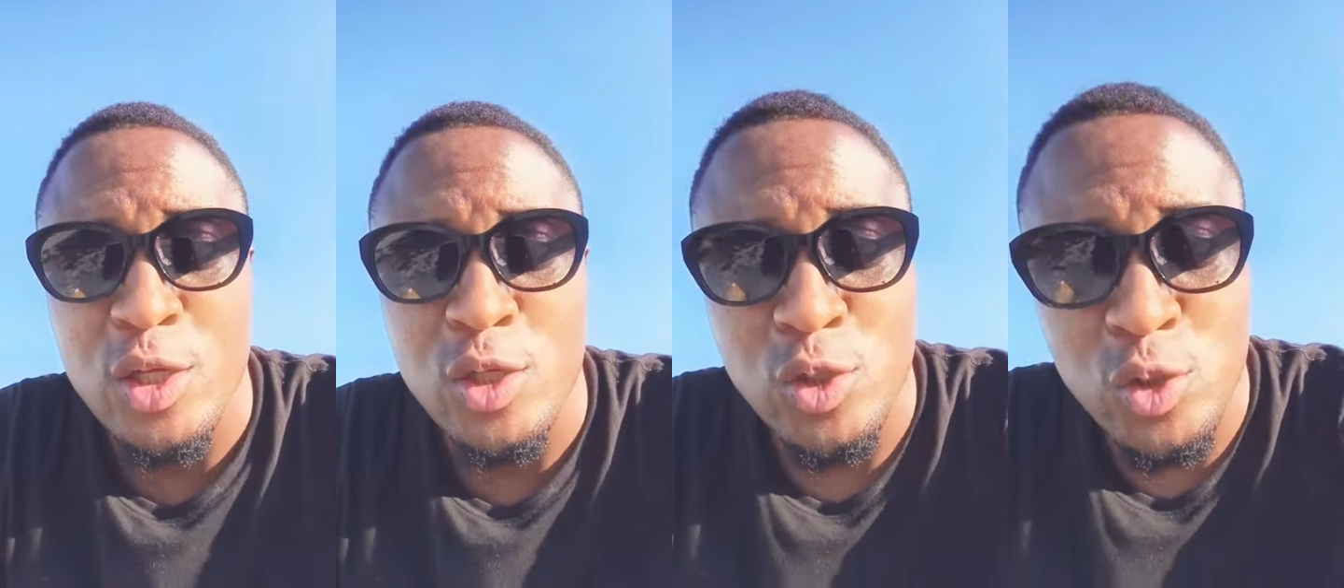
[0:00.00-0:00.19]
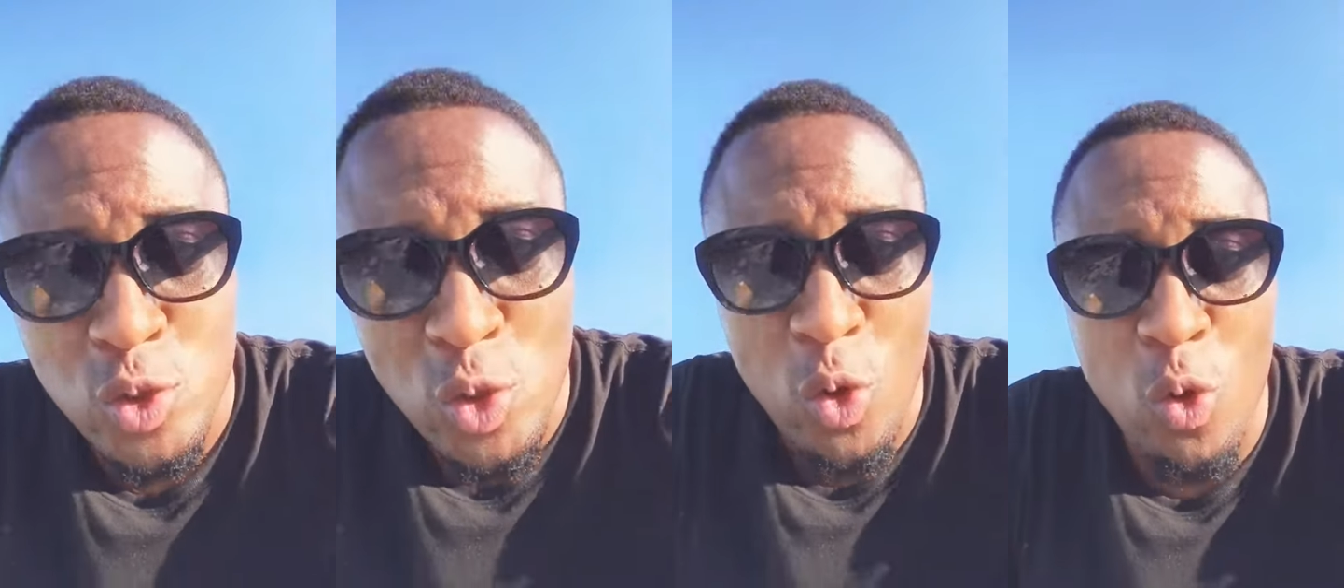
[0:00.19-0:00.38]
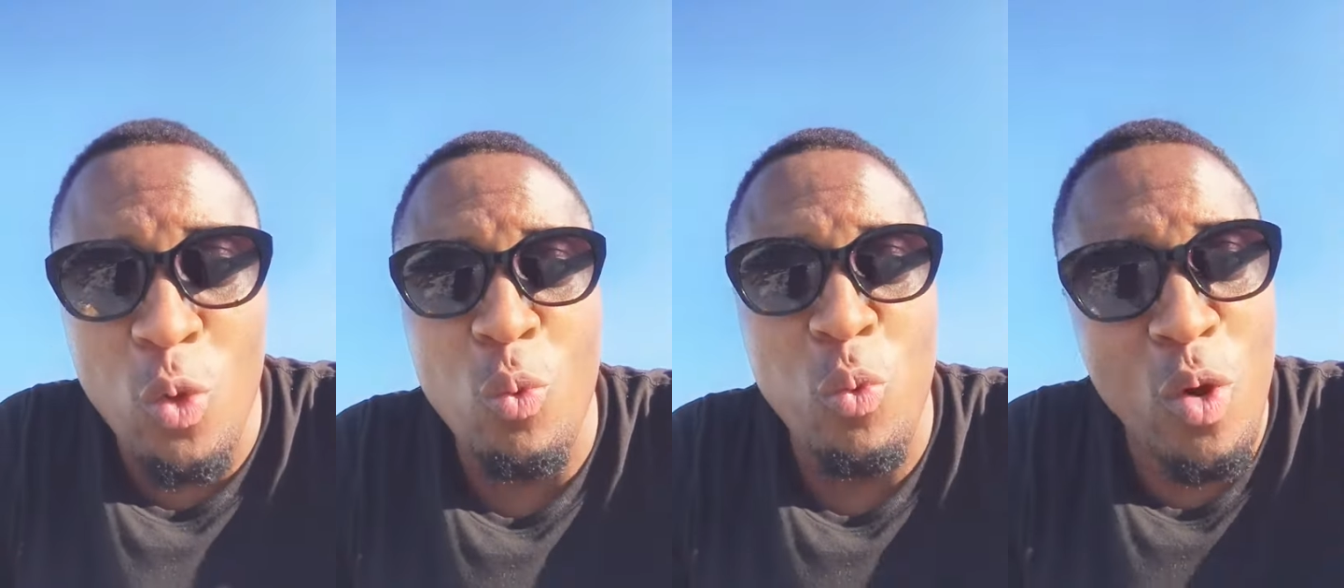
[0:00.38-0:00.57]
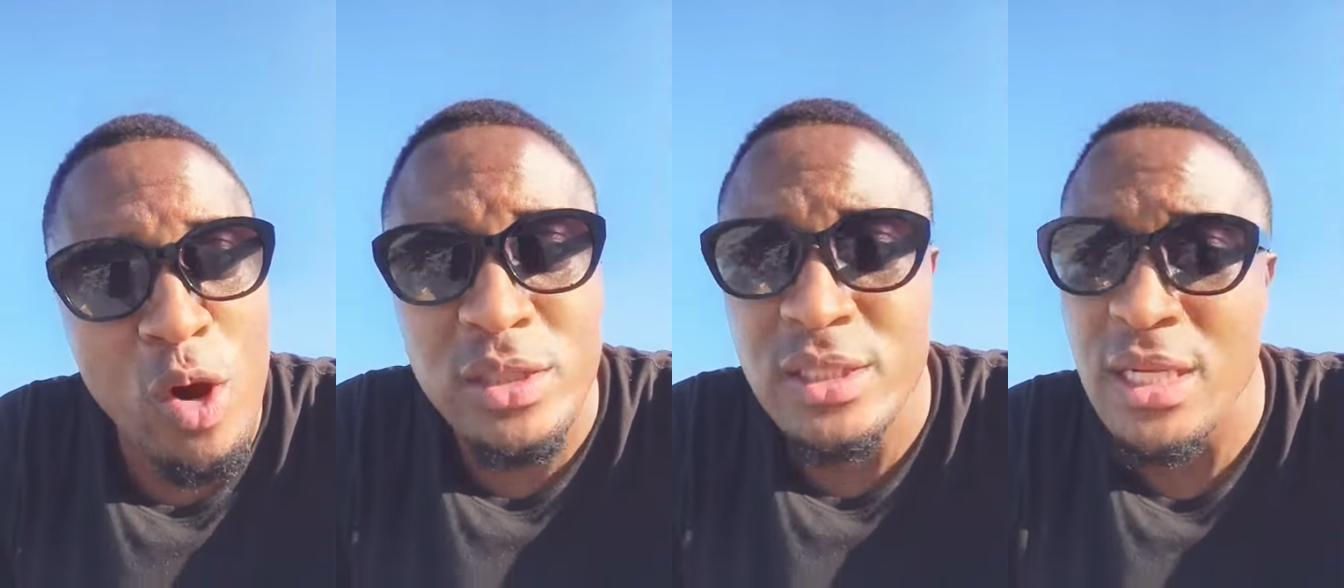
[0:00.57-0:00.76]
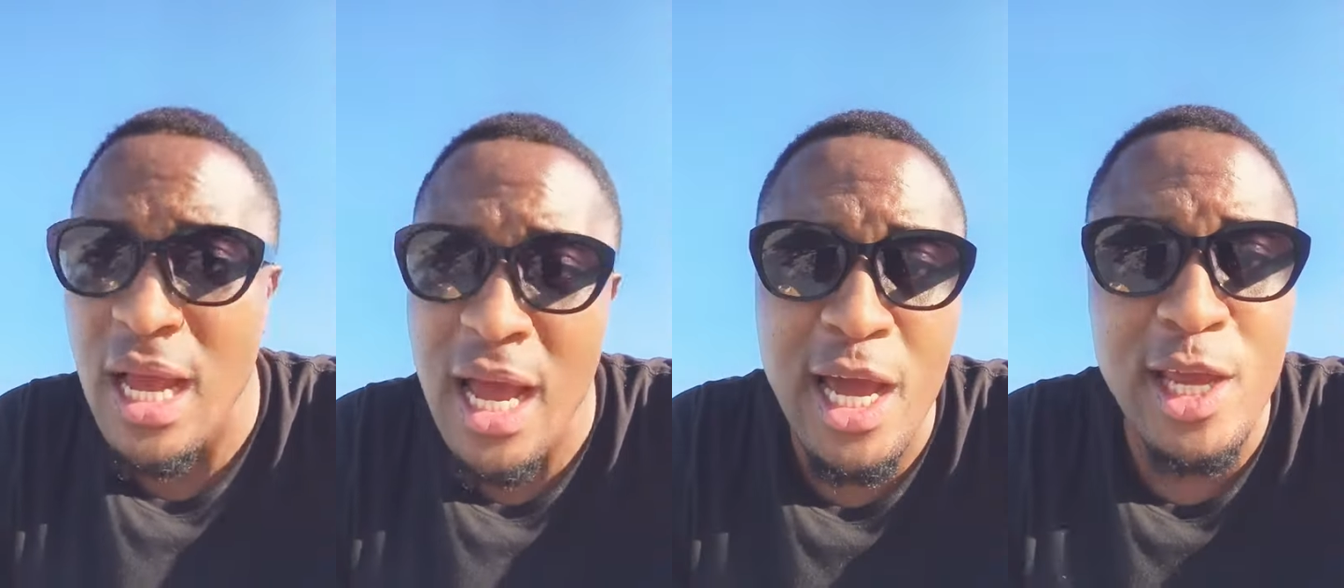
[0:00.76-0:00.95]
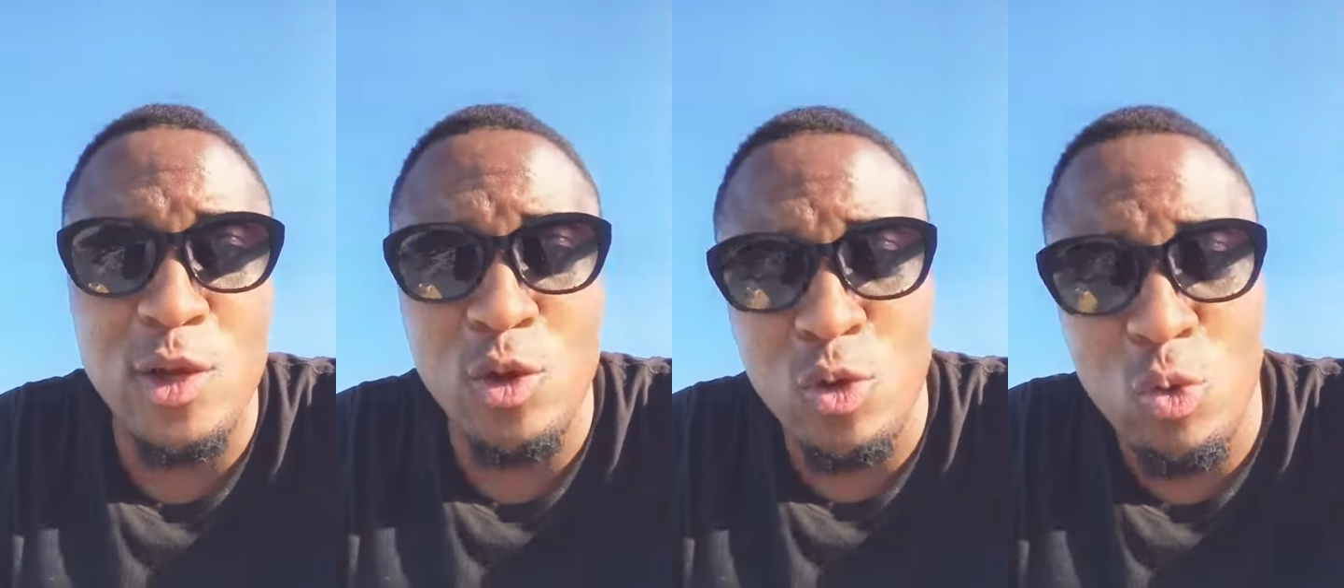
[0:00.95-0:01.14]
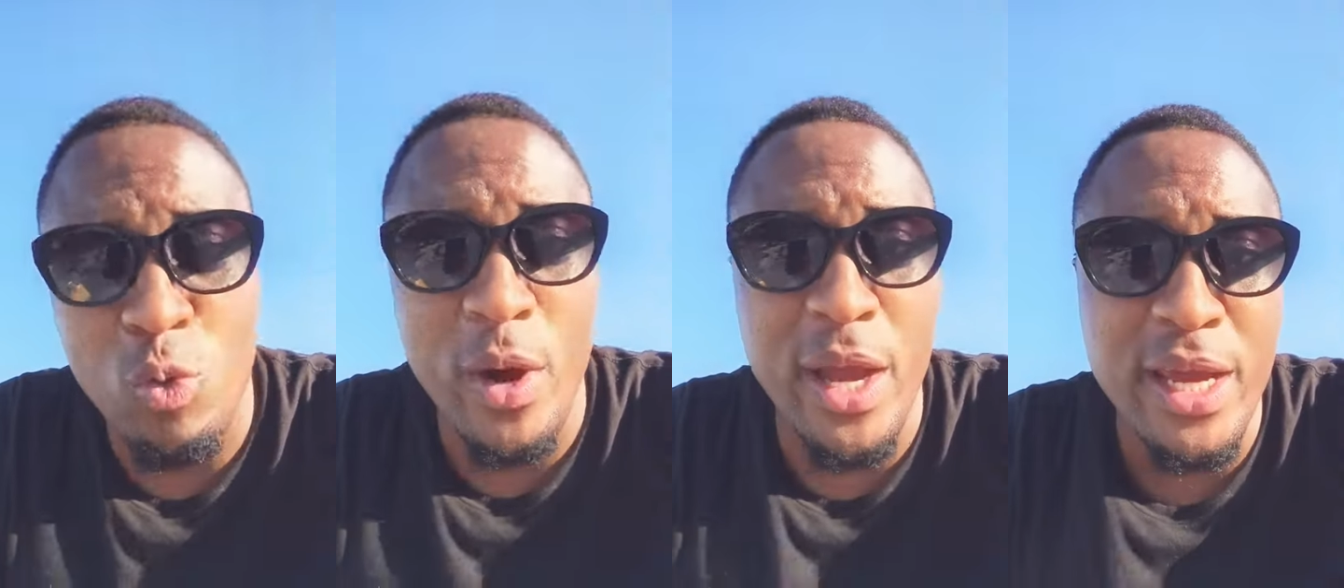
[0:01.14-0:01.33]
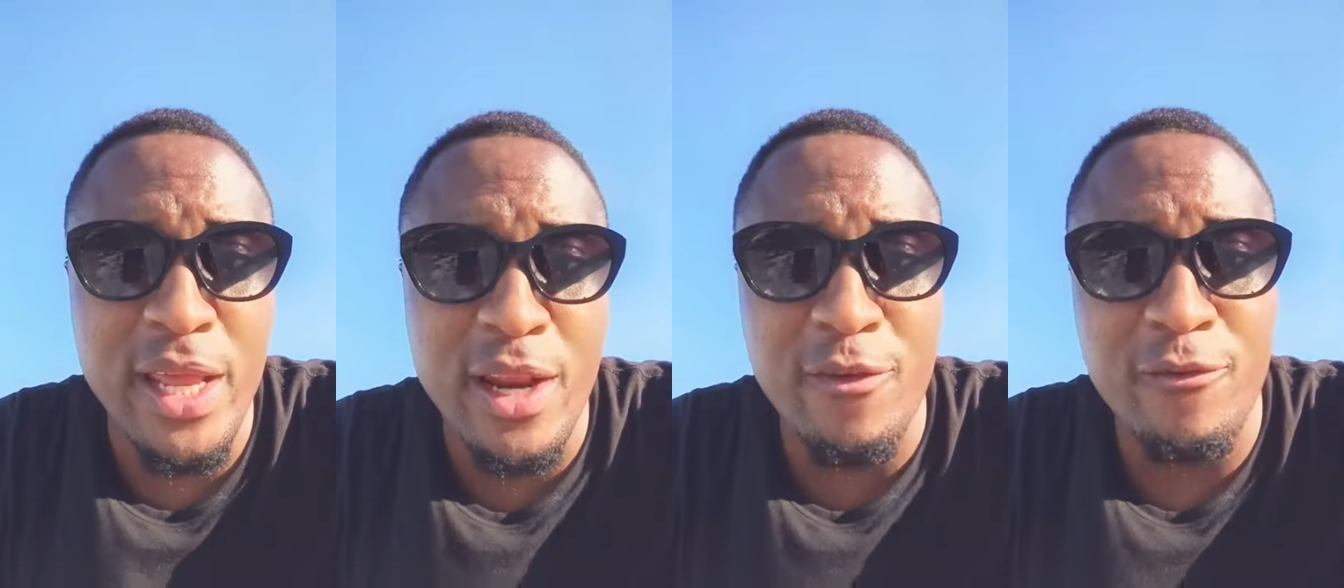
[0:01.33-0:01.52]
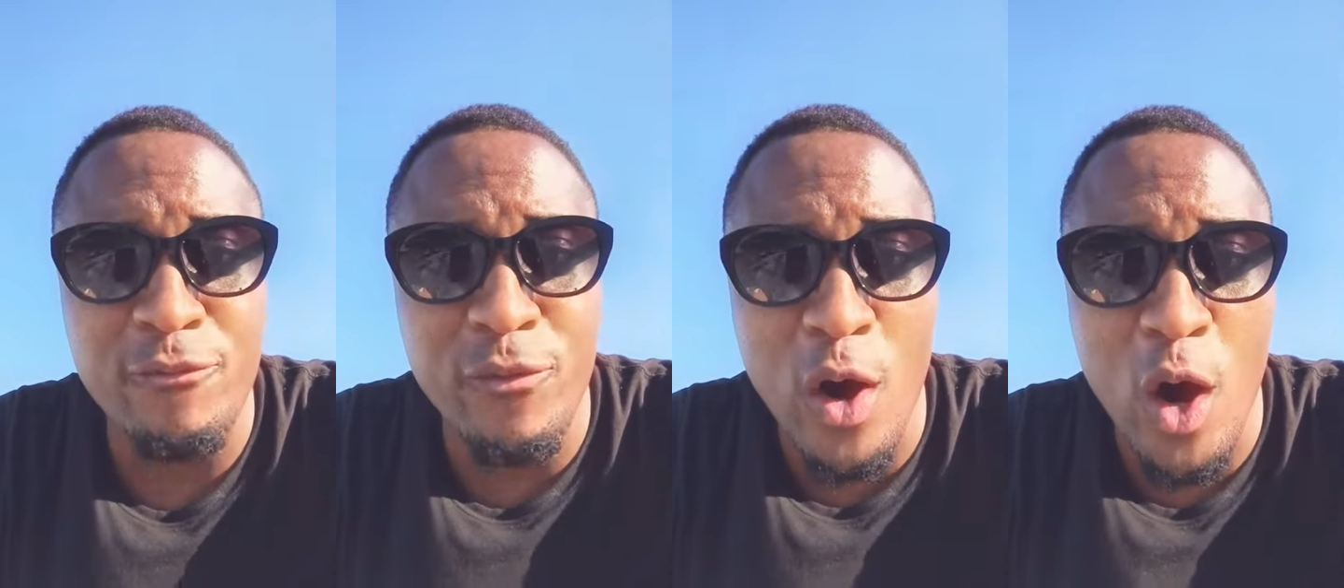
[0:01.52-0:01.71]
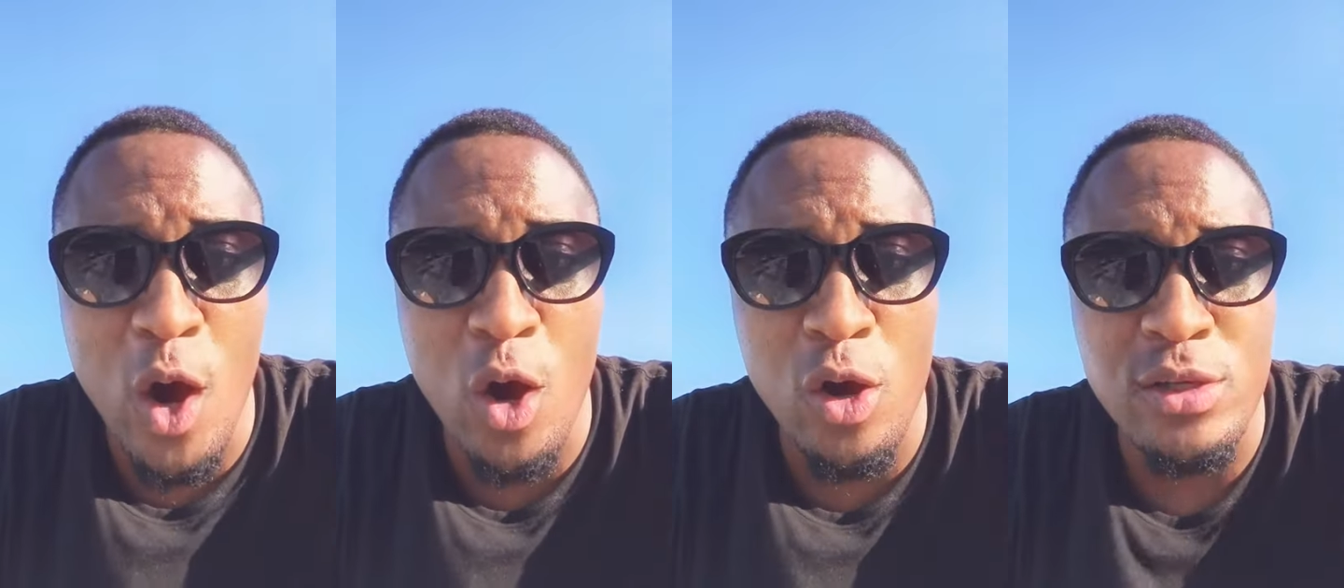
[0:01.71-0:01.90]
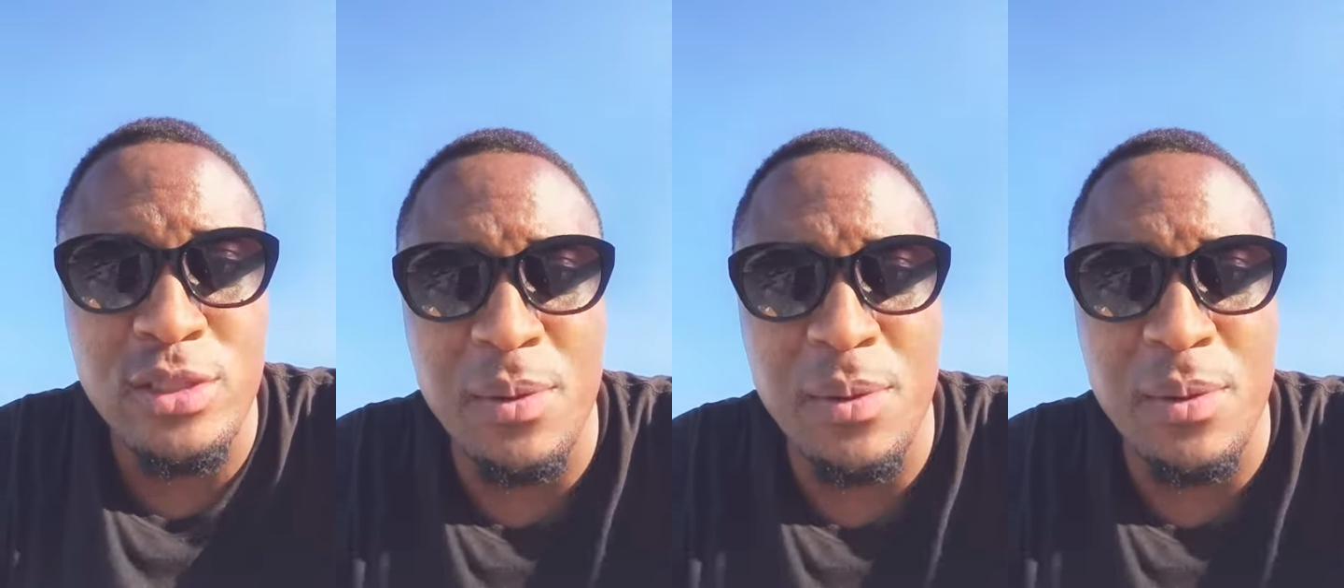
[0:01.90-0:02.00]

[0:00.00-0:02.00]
So what are you waiting for?